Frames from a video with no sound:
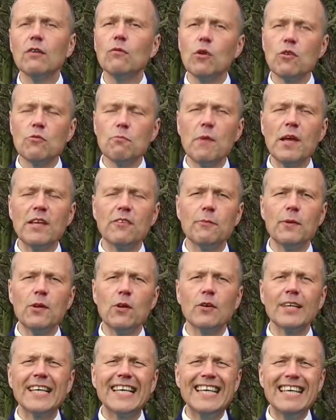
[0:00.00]
which makes me
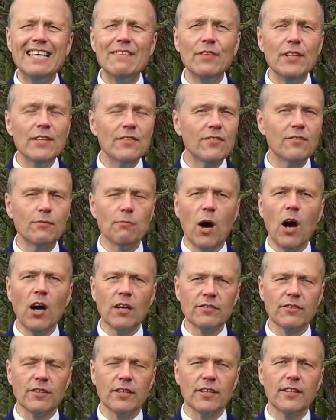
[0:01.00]
look even
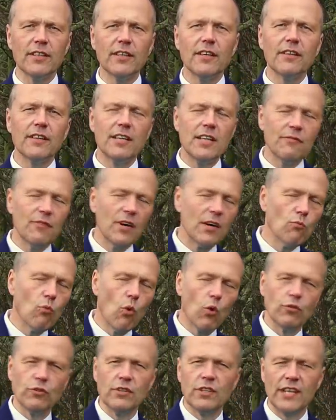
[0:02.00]
smarter than if I
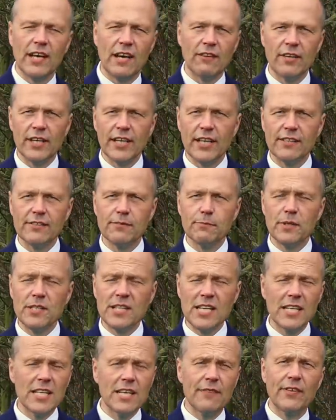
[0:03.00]
wasn't carrying it,
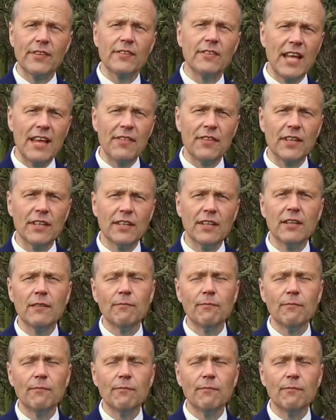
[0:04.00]
particularly if it's leather,